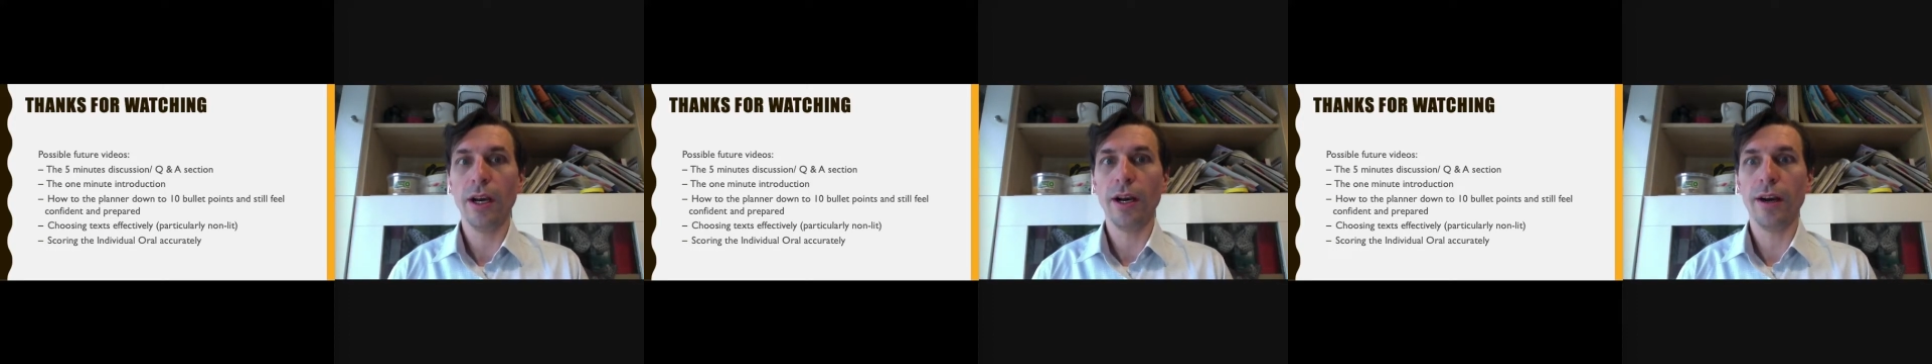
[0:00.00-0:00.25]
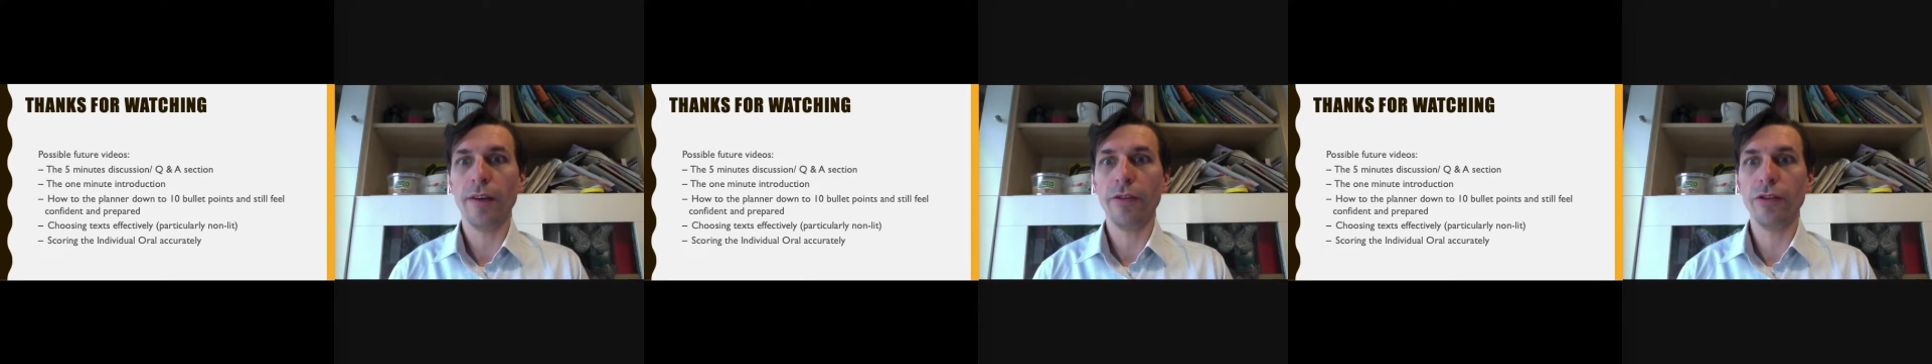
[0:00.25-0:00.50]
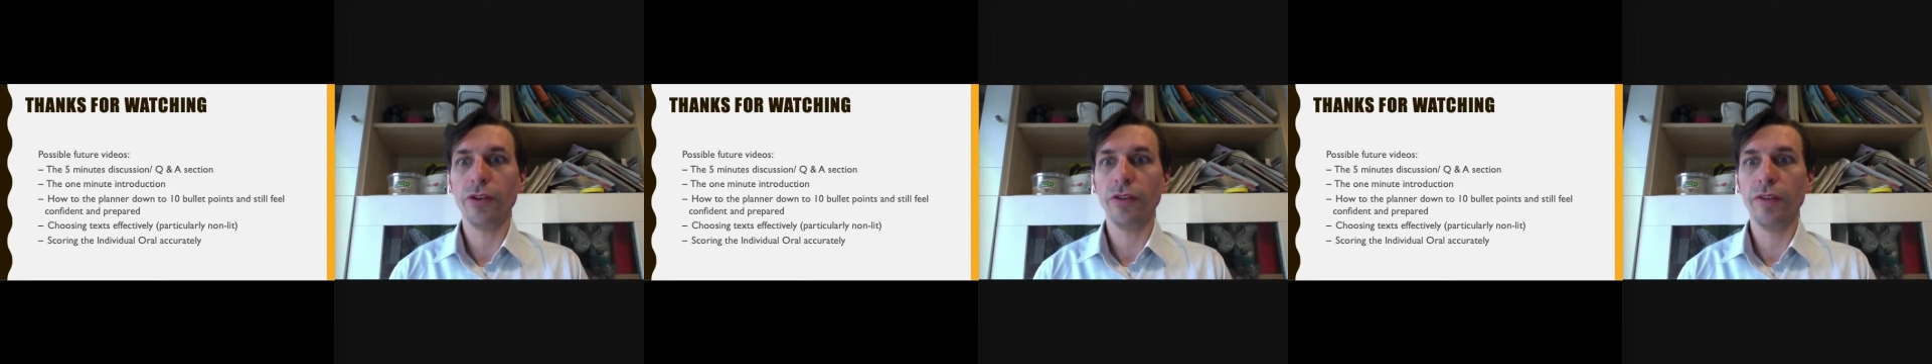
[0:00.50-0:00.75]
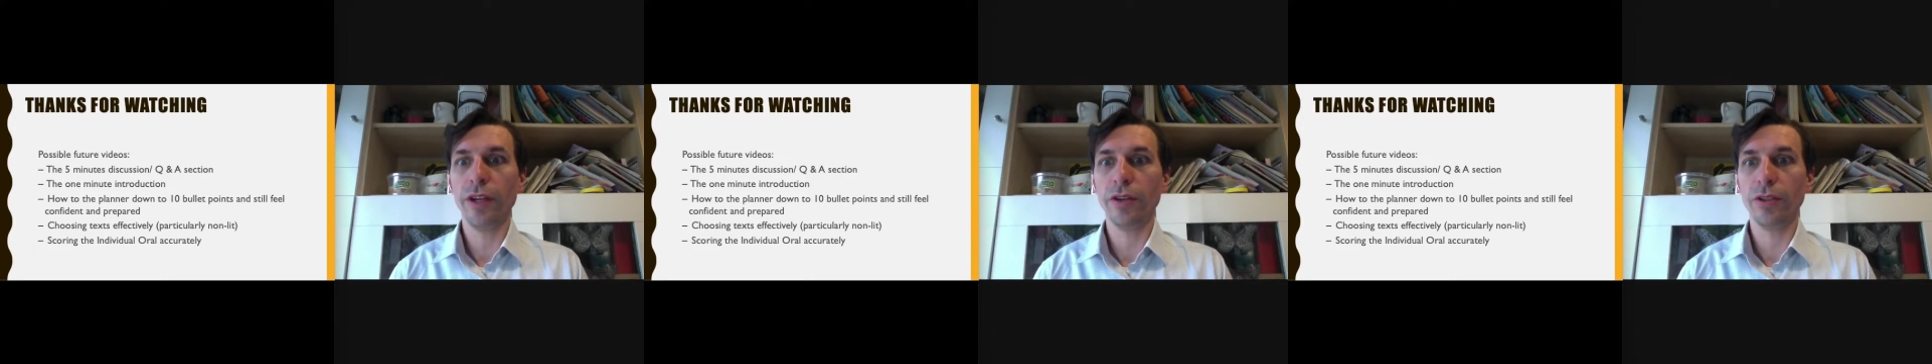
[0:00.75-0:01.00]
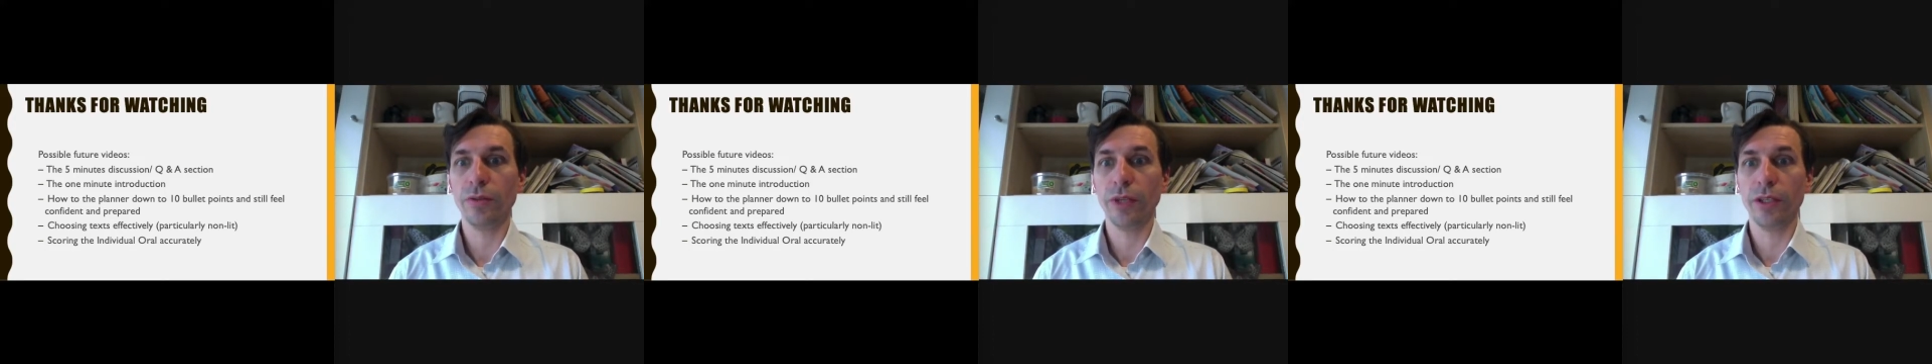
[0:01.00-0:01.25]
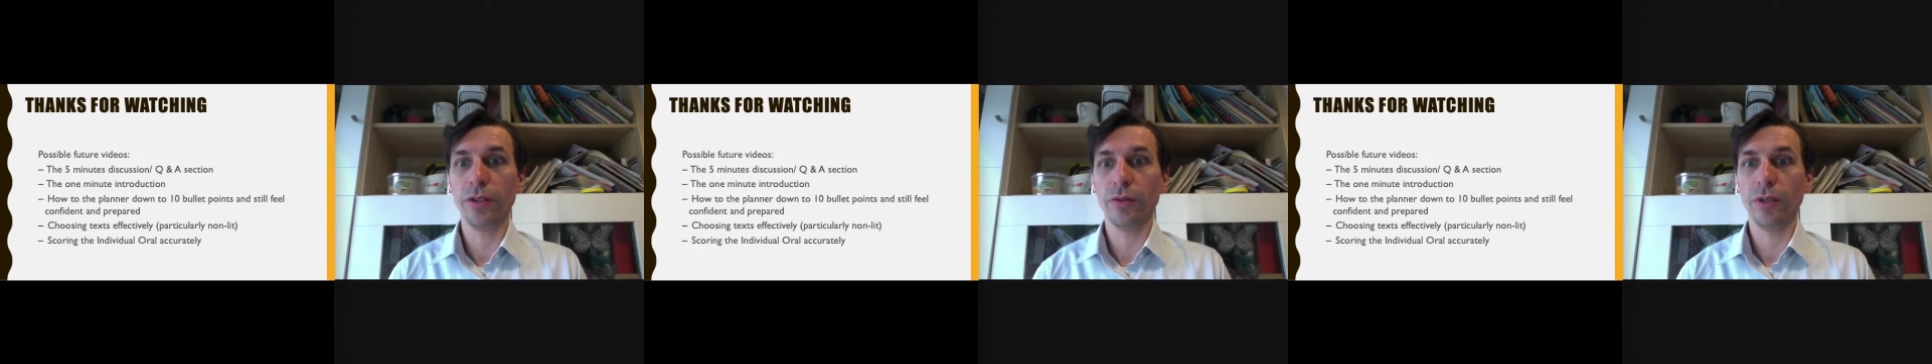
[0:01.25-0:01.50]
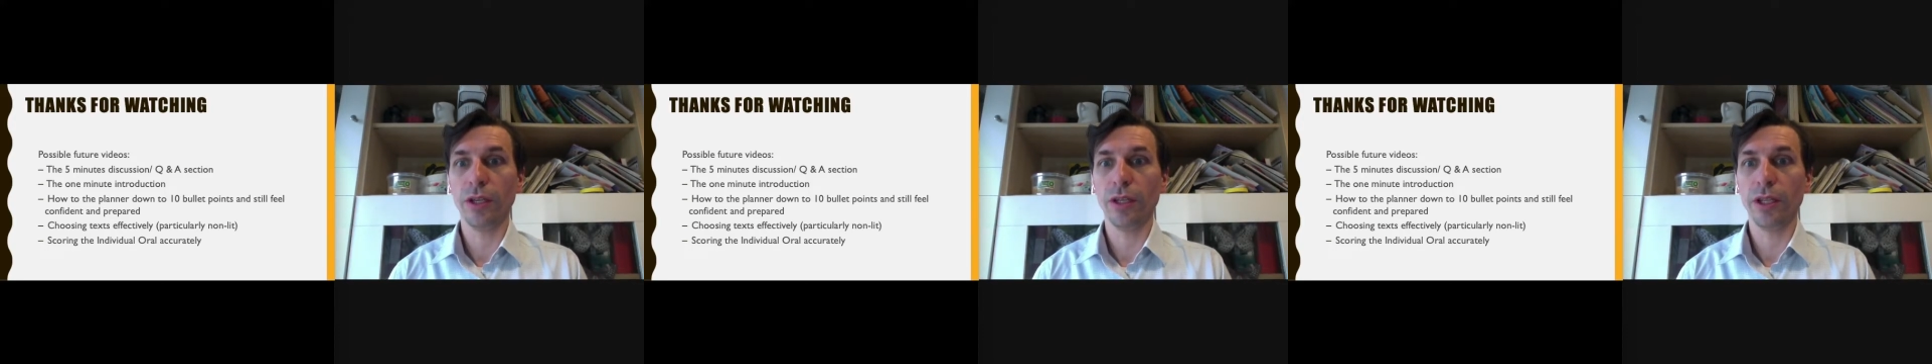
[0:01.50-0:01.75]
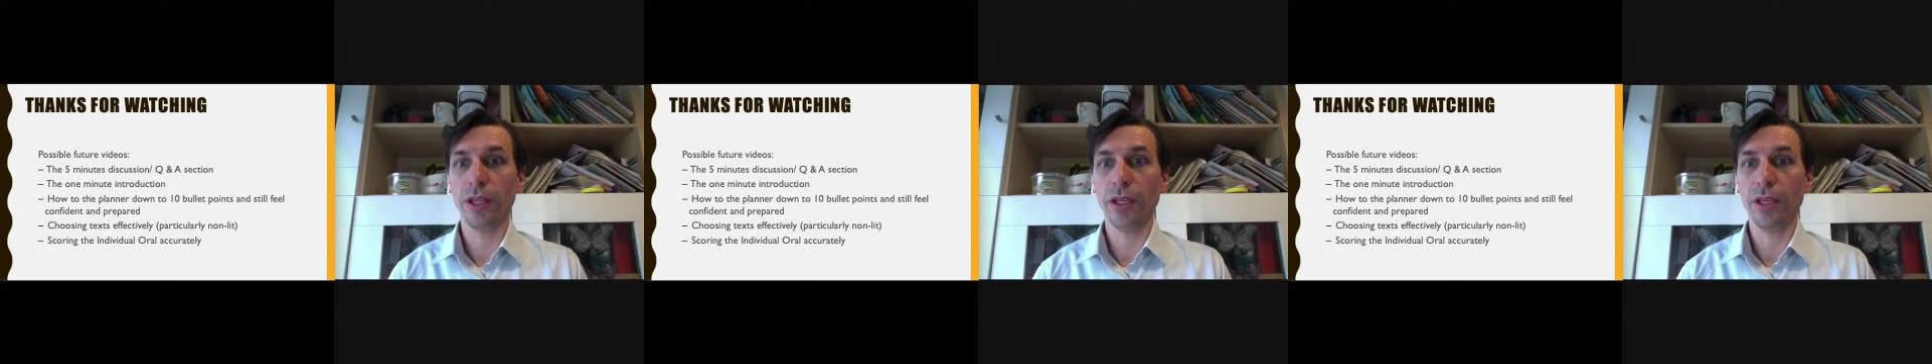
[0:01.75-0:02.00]
Future videos, we could do one on
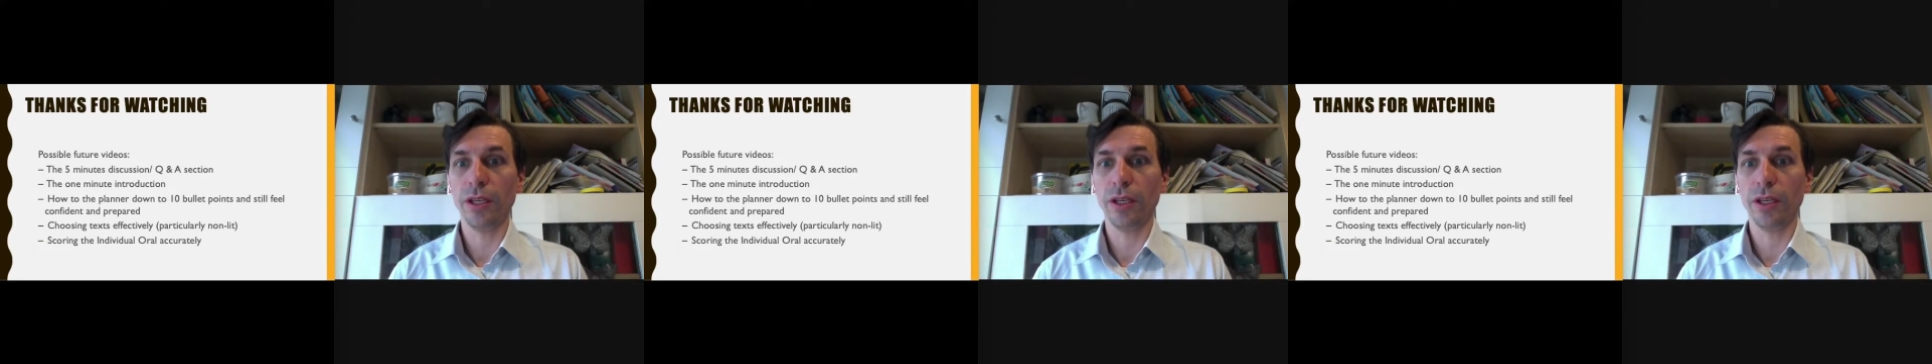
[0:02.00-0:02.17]
the